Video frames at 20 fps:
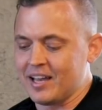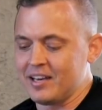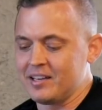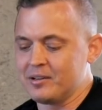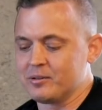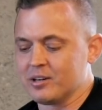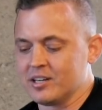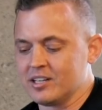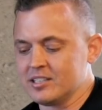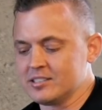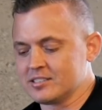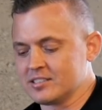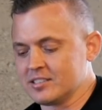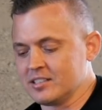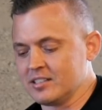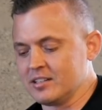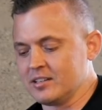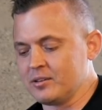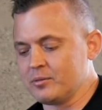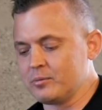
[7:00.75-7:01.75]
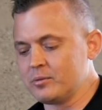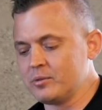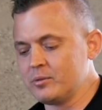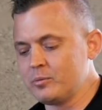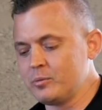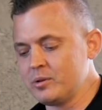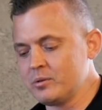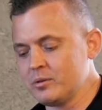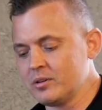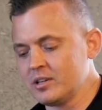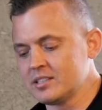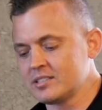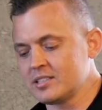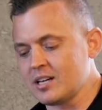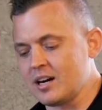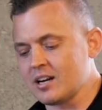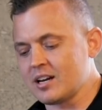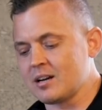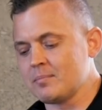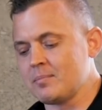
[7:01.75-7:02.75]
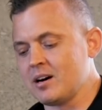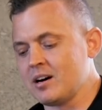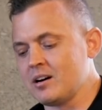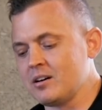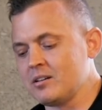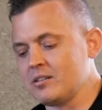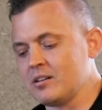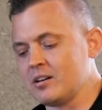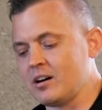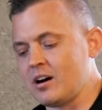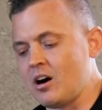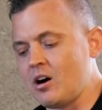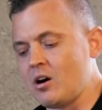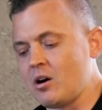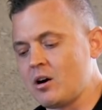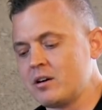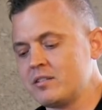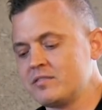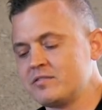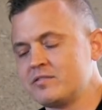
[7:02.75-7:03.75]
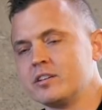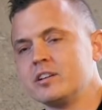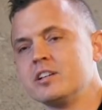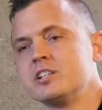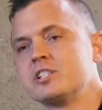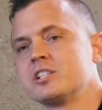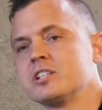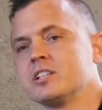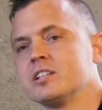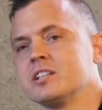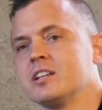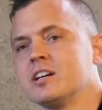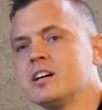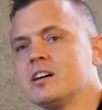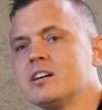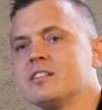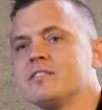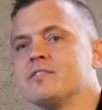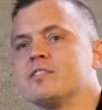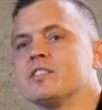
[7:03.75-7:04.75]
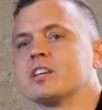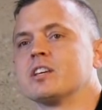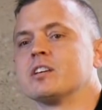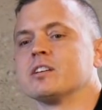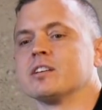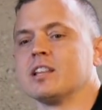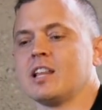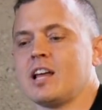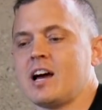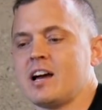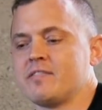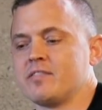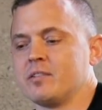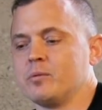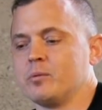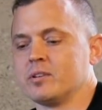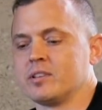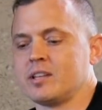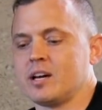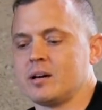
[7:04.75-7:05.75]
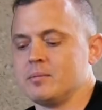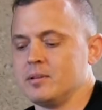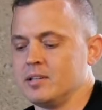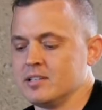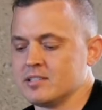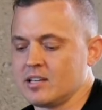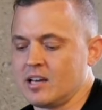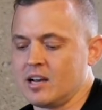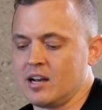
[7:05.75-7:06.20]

anyways, we want to talk about our version of the good life and what that means.